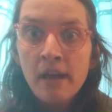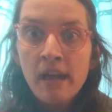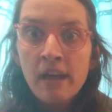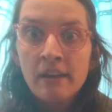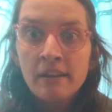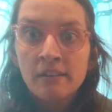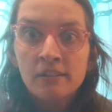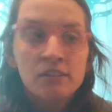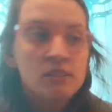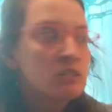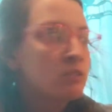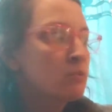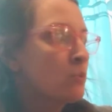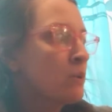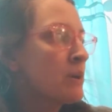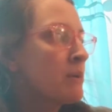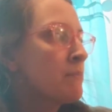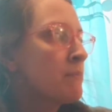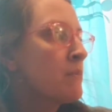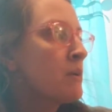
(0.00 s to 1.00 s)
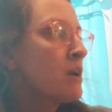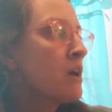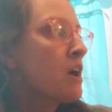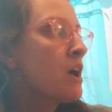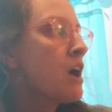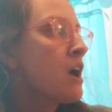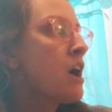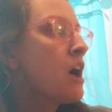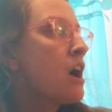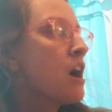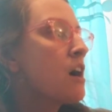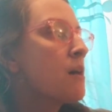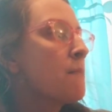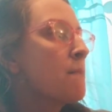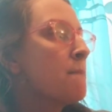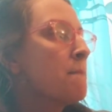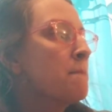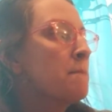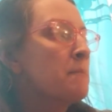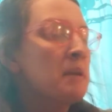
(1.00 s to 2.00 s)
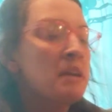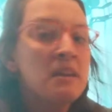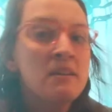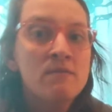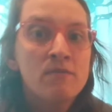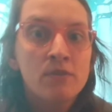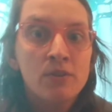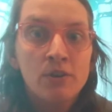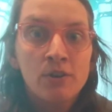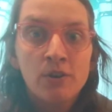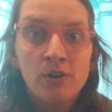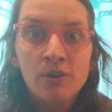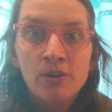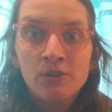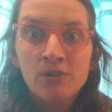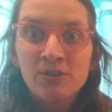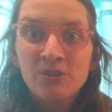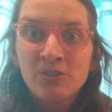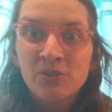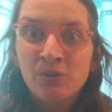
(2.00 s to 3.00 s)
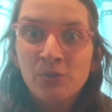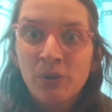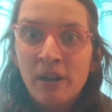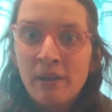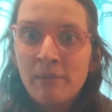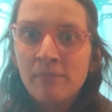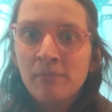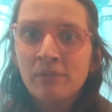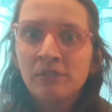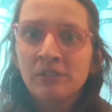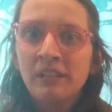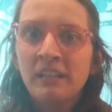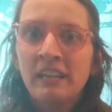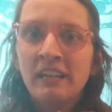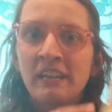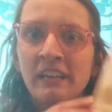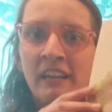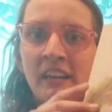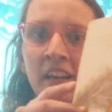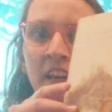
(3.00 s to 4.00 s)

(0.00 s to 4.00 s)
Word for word: and a swim, Beaver scrambled in.